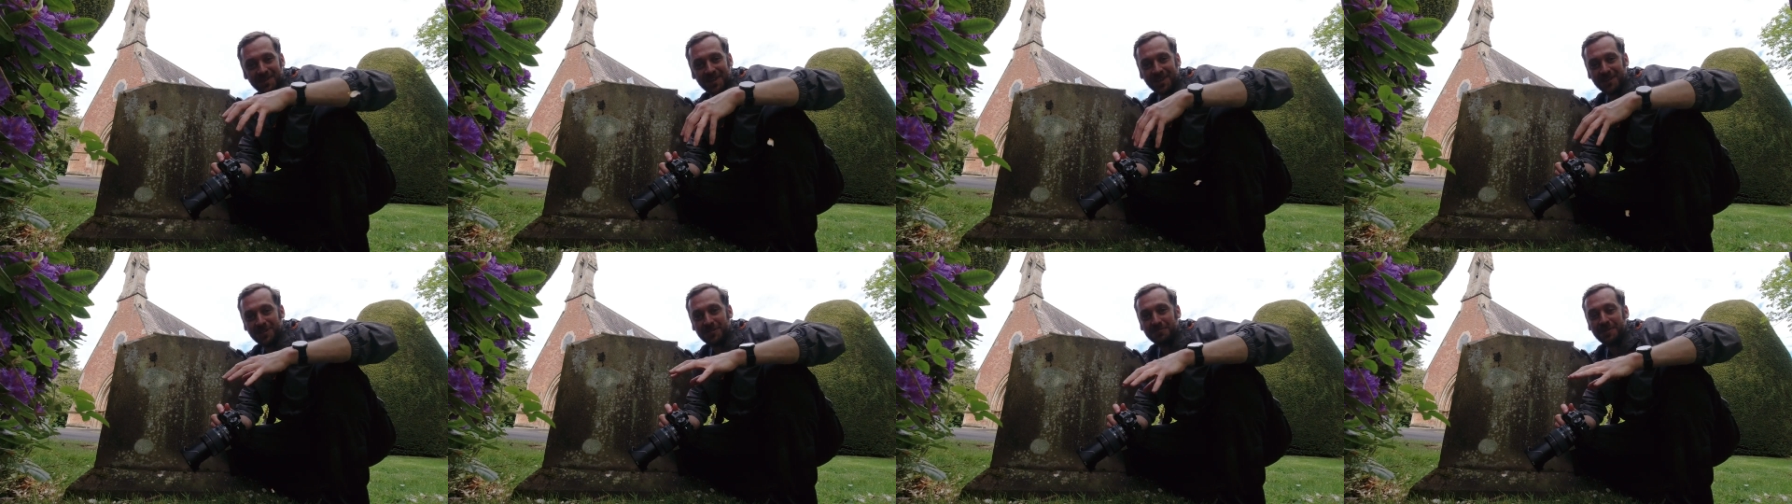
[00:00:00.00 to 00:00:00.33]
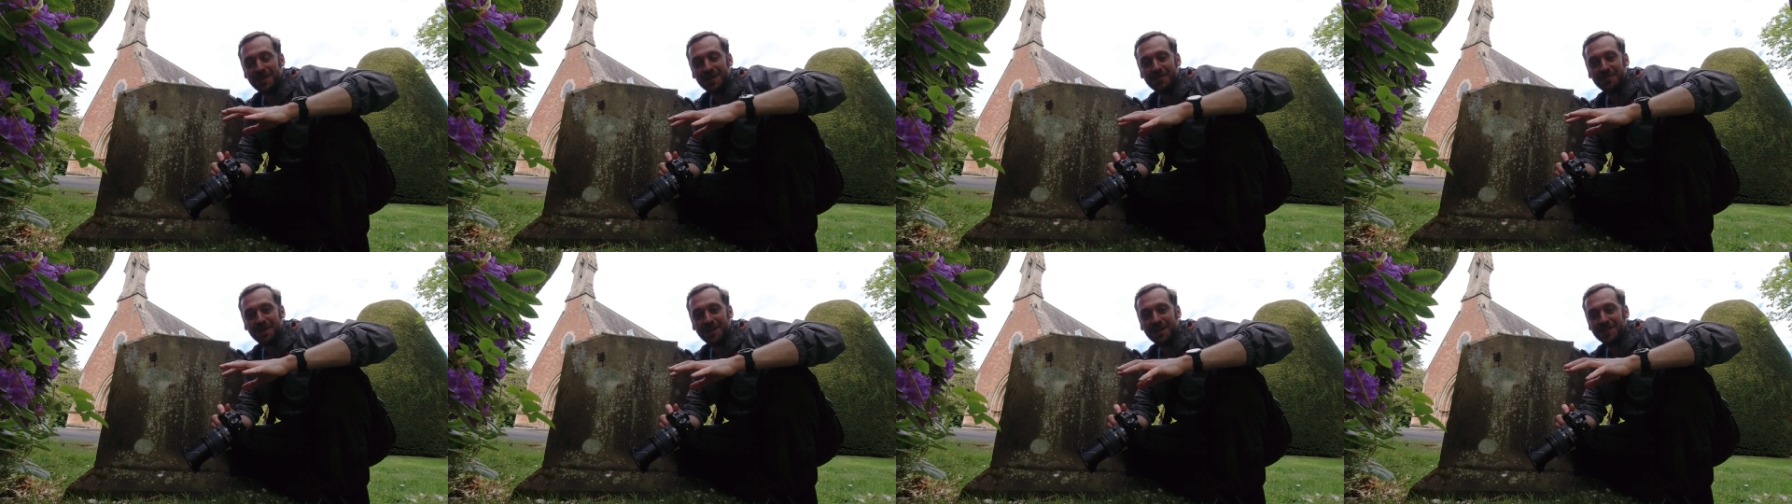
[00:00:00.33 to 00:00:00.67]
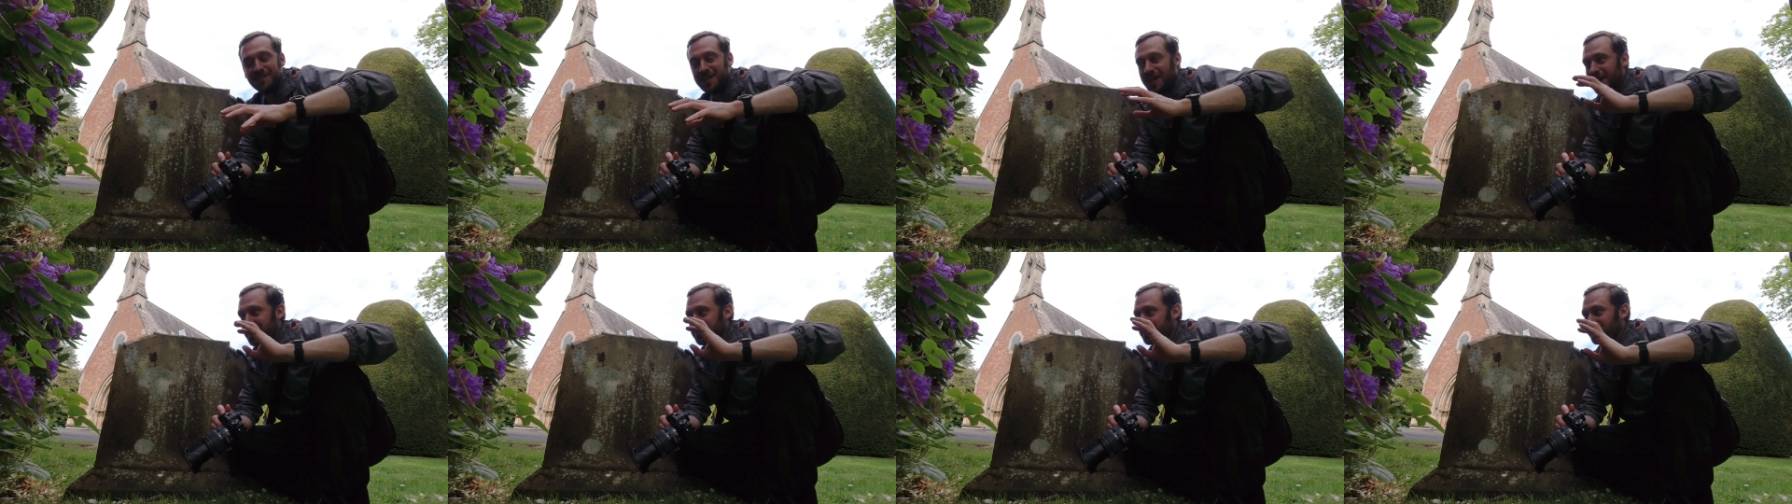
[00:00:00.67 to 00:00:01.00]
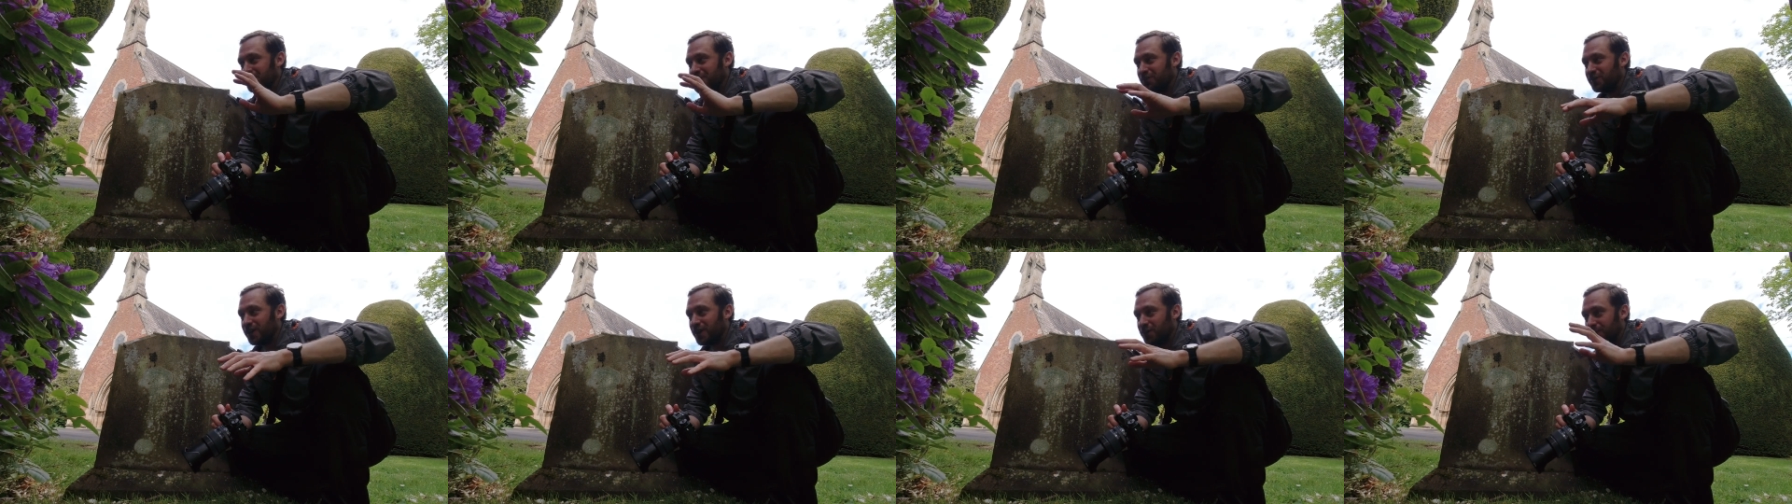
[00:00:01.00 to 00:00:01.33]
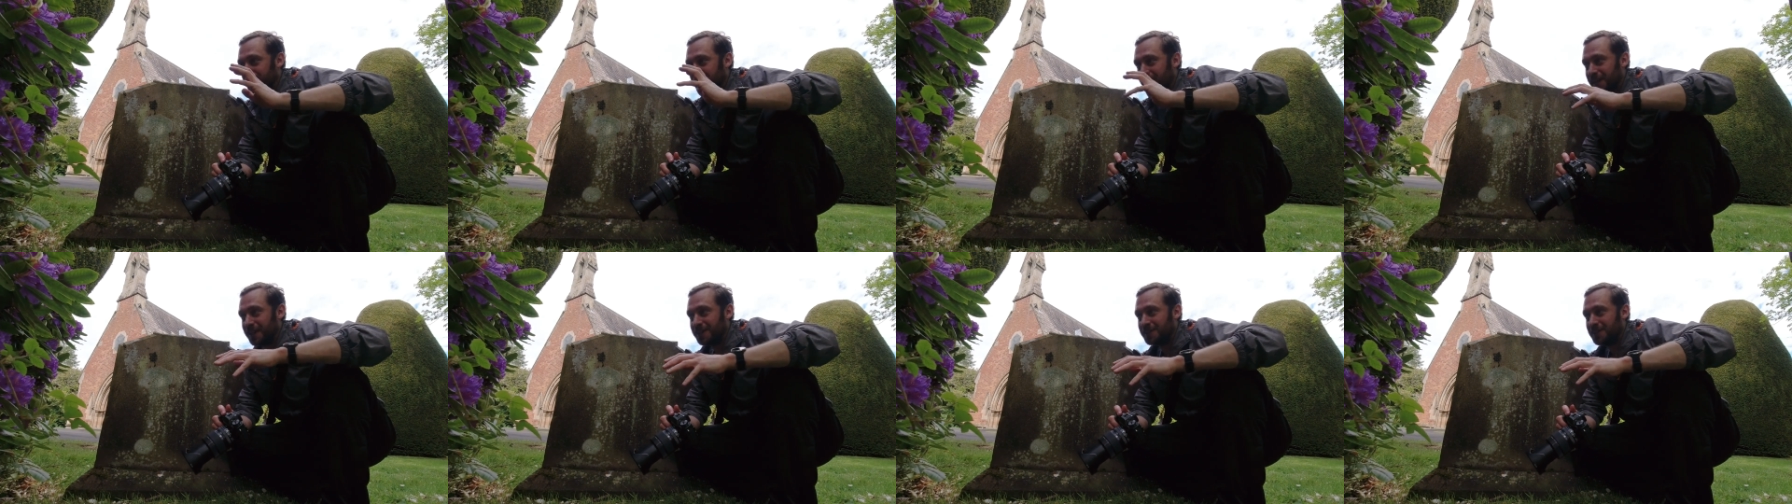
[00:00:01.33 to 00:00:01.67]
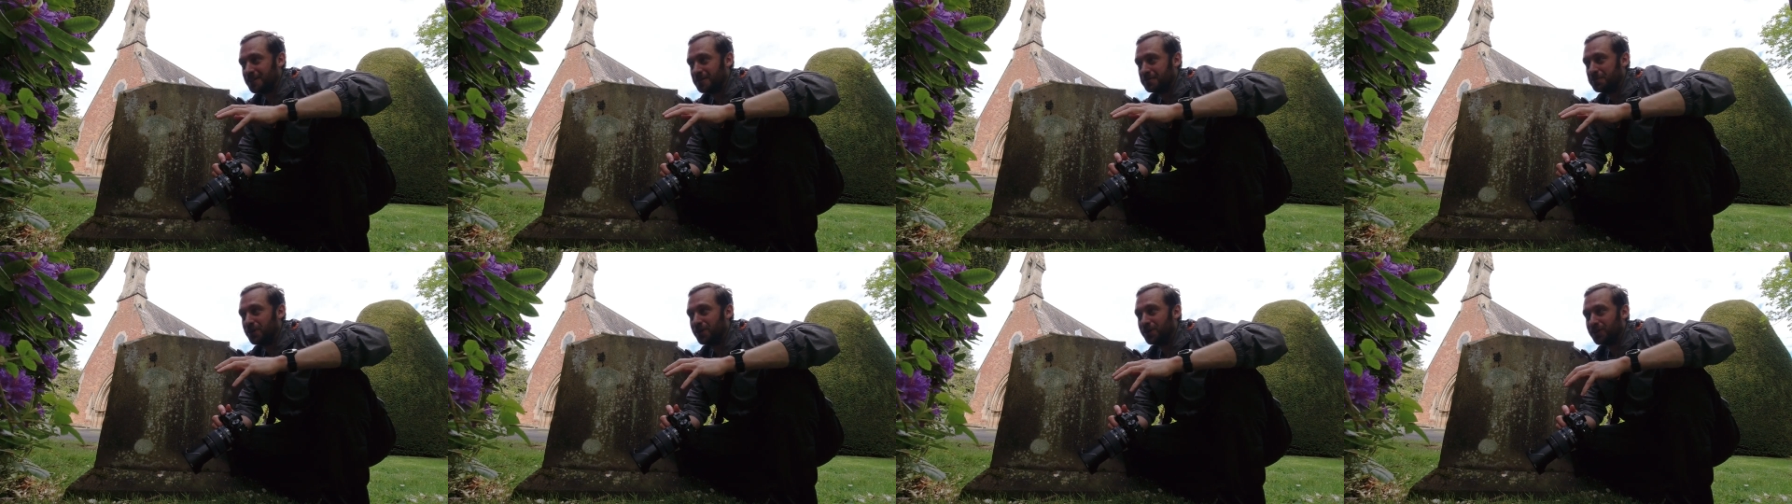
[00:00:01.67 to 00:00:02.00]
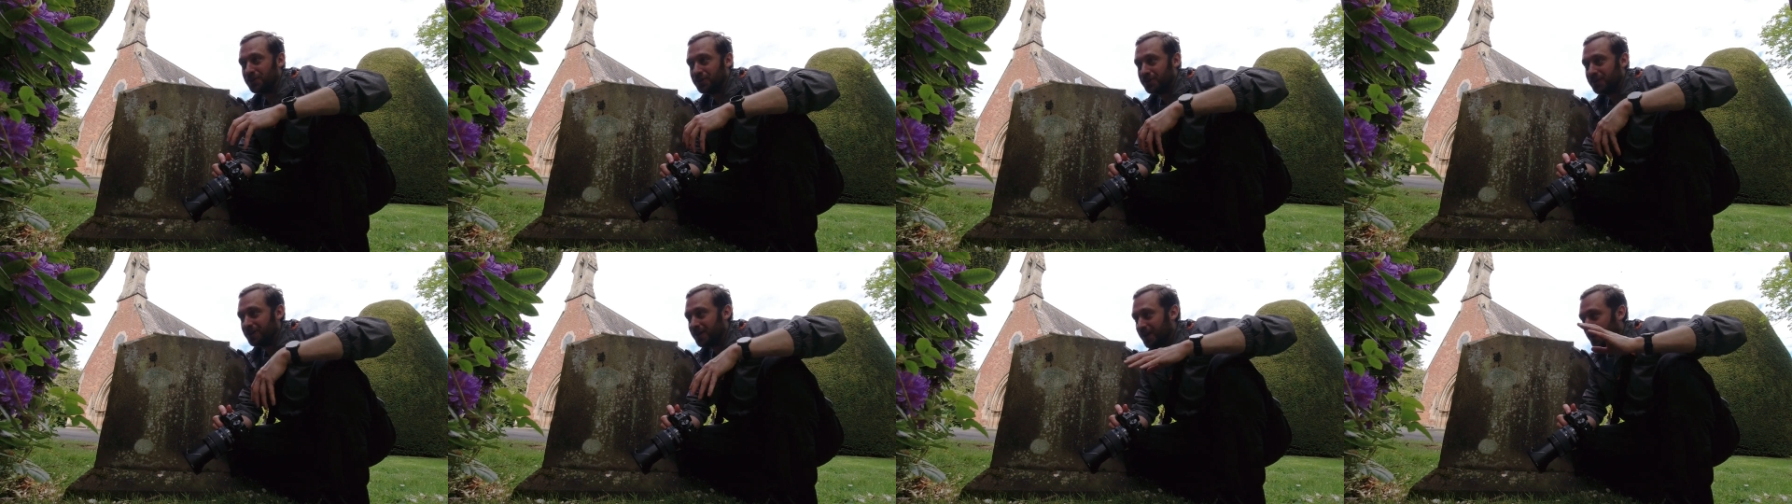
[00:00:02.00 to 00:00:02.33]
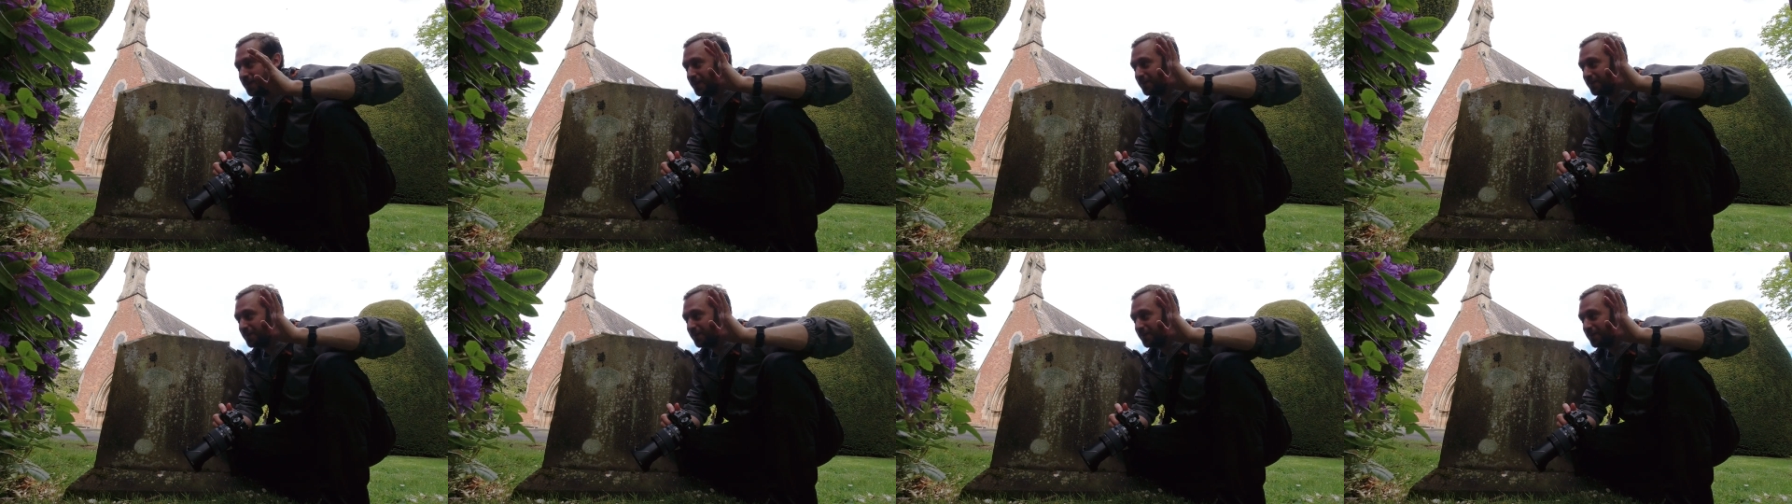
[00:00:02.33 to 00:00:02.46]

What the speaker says: and spend a bit of time at the flower collecting the pollen